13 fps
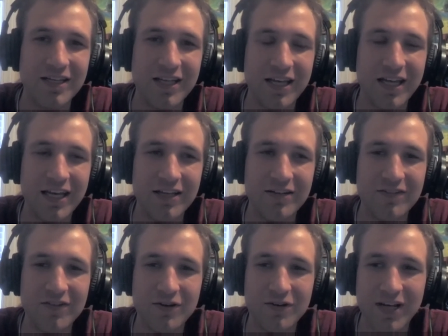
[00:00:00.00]
And
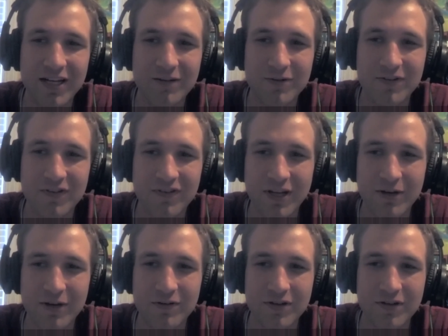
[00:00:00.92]
so your dad was a
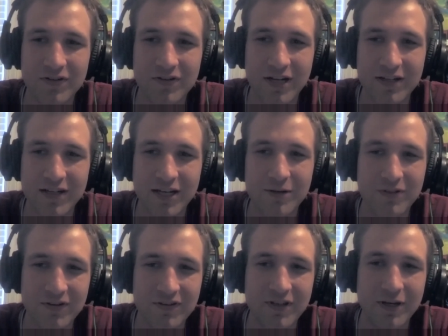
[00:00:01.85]
sound
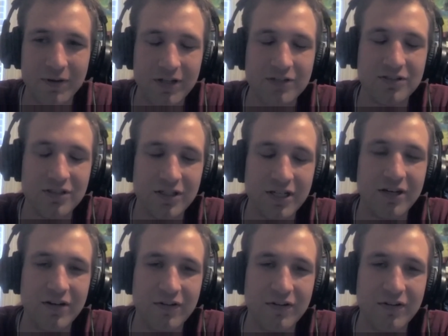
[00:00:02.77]
engineer.